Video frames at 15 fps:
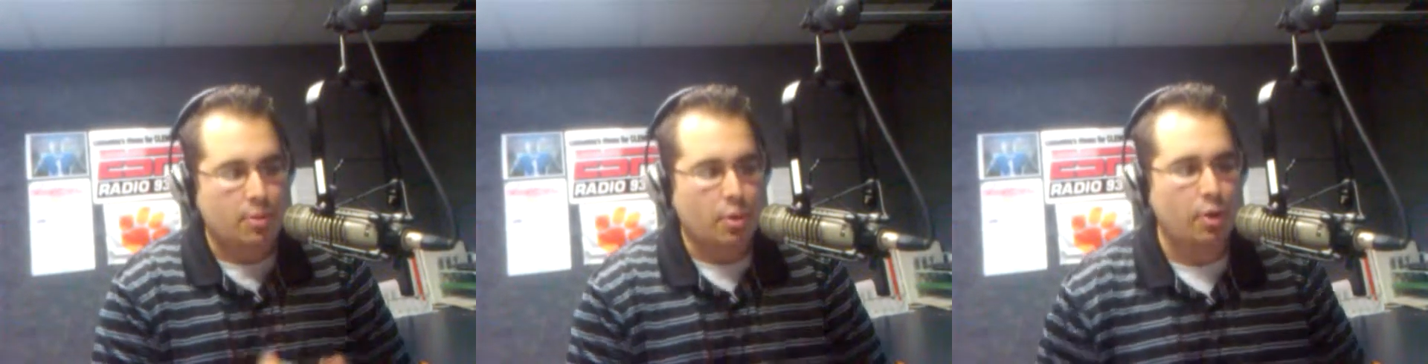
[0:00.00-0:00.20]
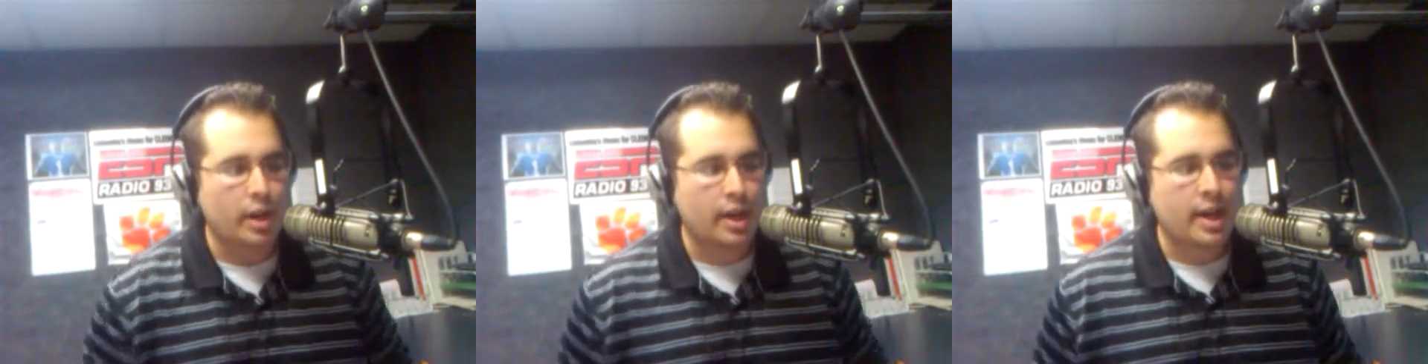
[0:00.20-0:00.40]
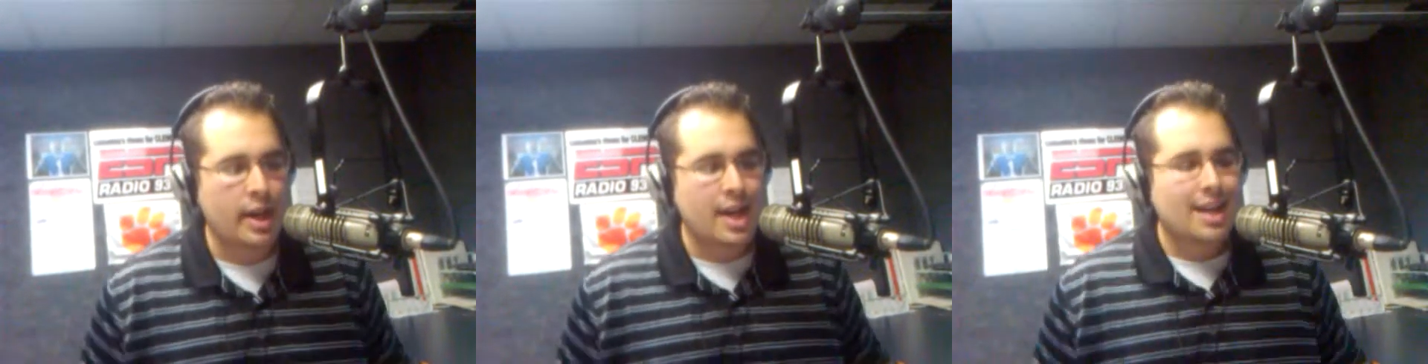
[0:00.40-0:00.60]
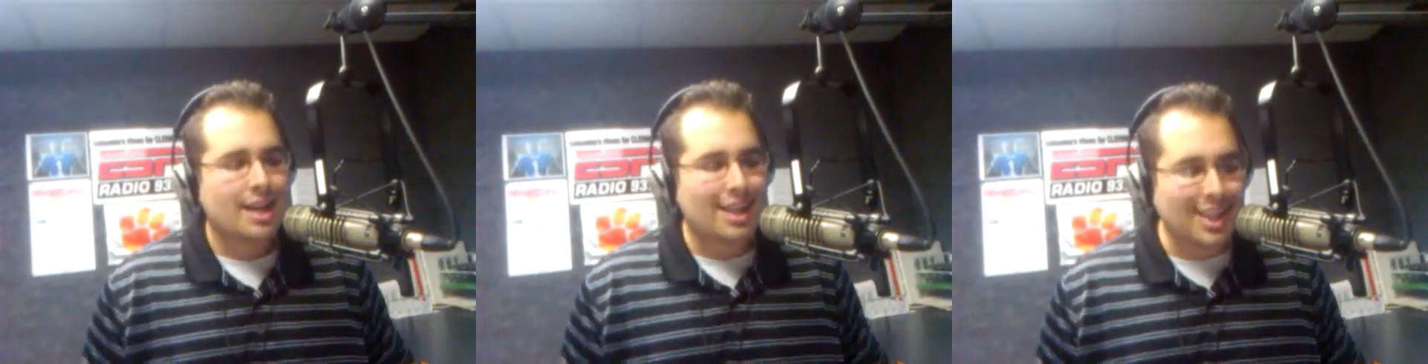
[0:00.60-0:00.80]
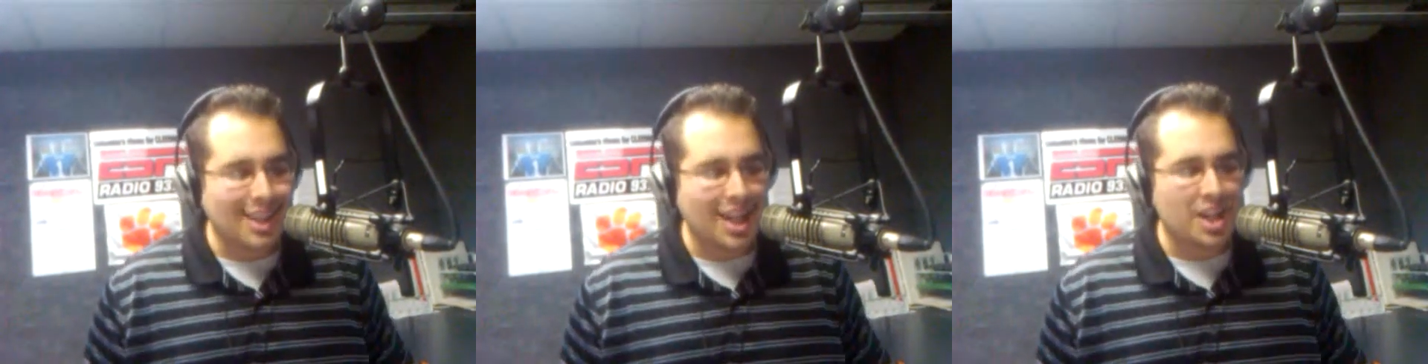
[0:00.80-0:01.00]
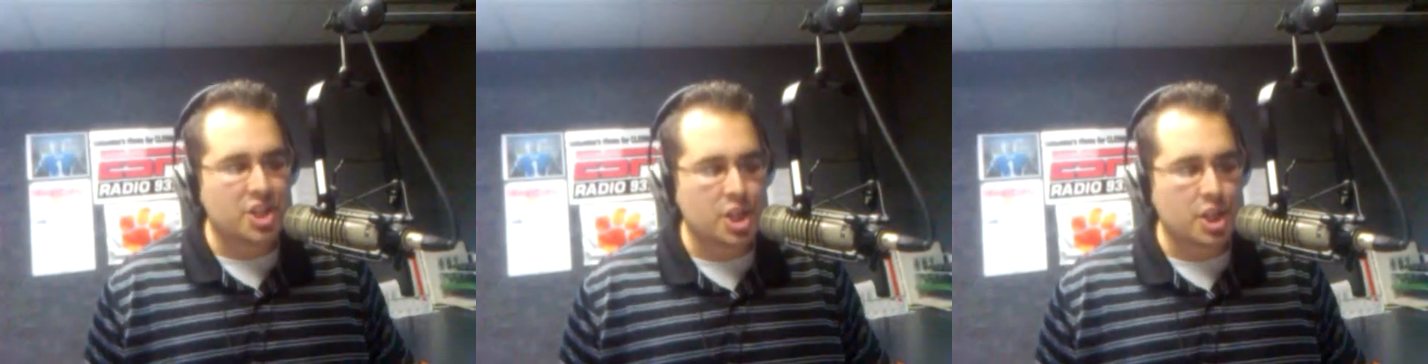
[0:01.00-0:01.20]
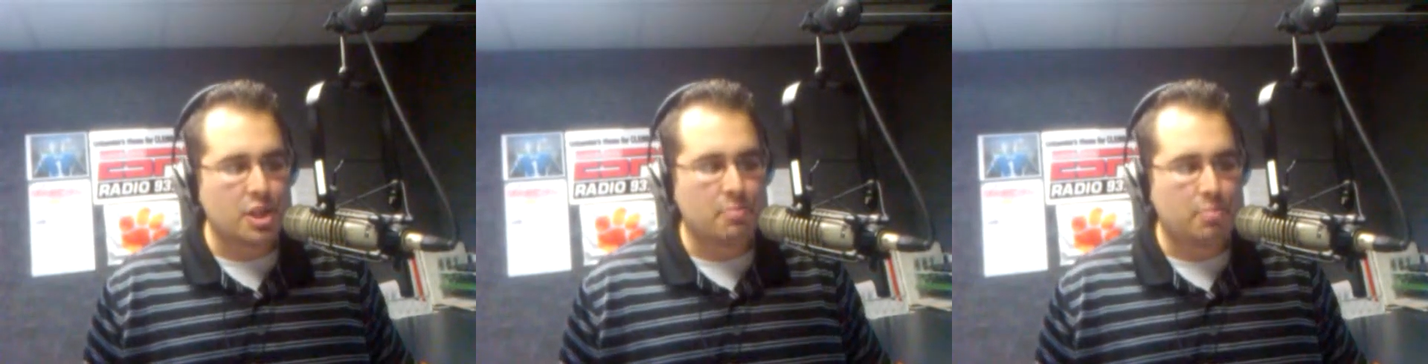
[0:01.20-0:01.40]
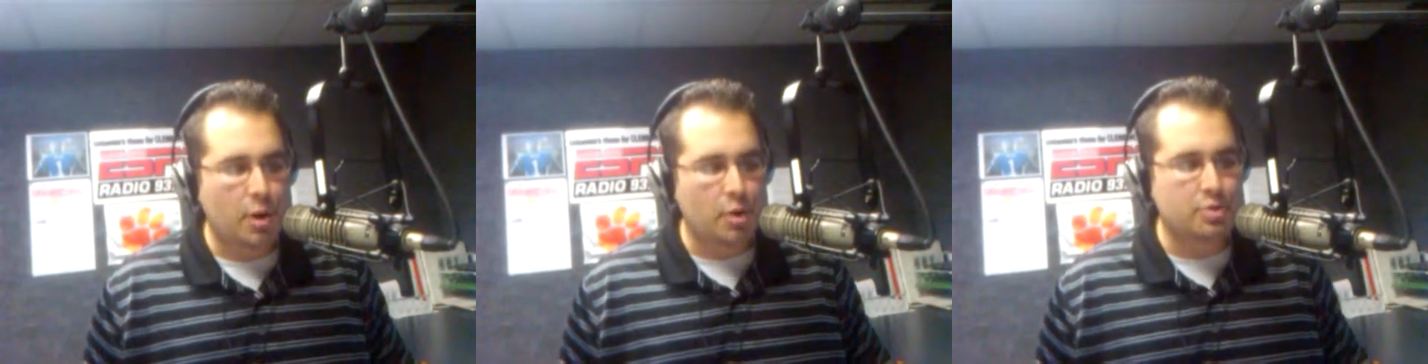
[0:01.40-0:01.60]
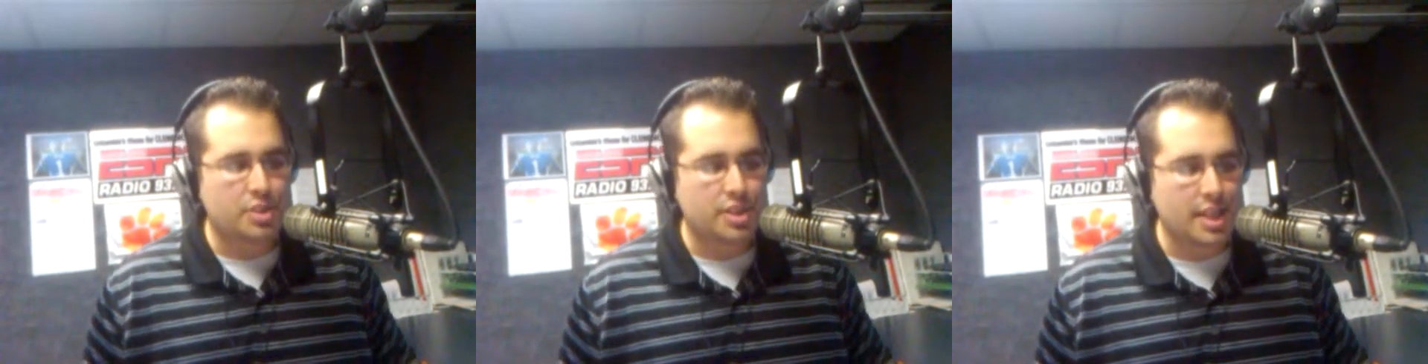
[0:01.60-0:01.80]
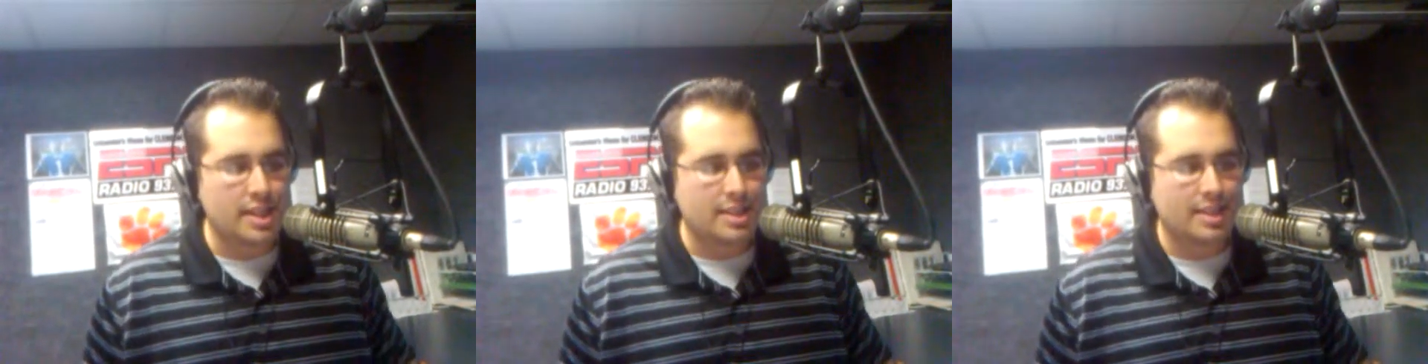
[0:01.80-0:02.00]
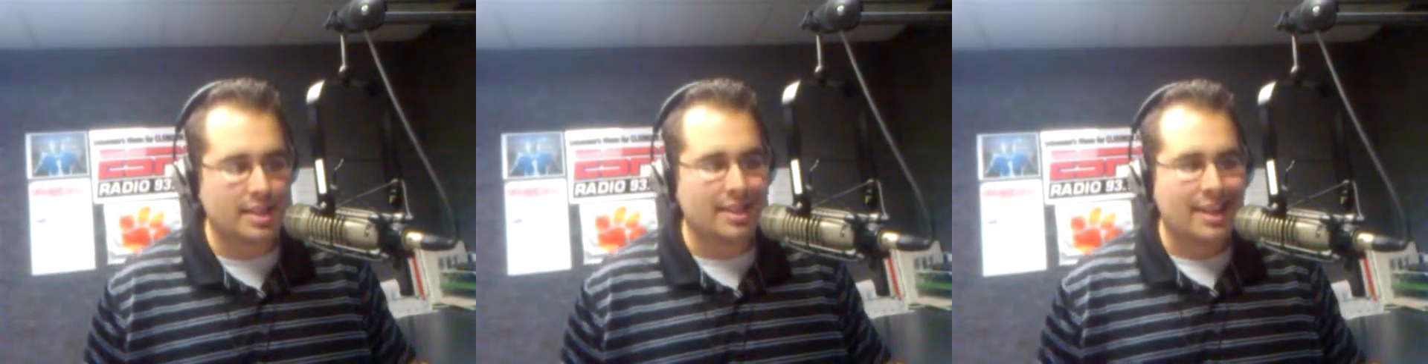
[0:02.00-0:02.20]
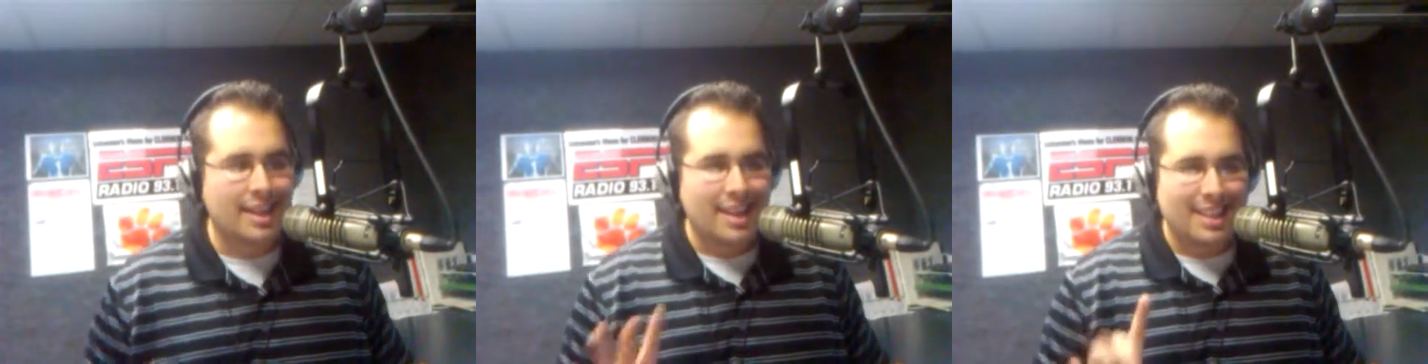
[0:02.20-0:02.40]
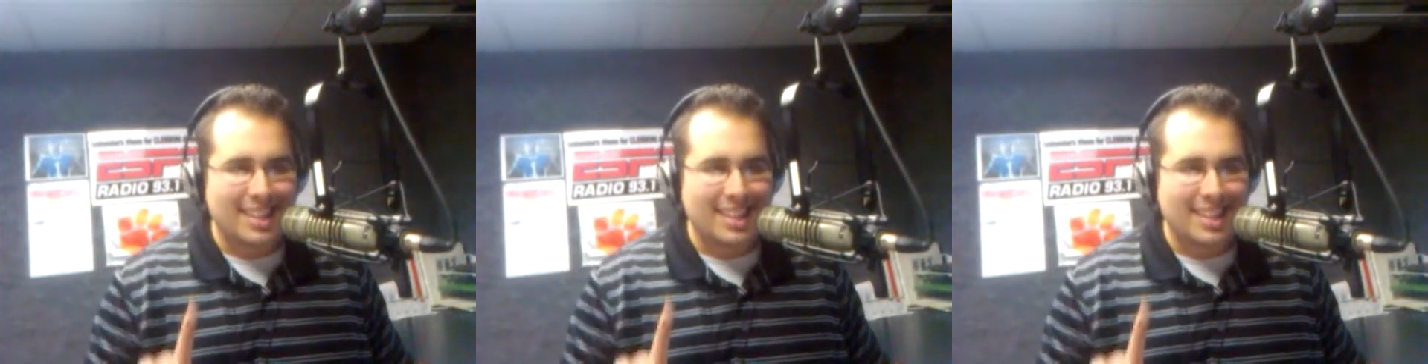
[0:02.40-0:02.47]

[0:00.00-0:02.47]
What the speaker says: boy, clutch in the postseason.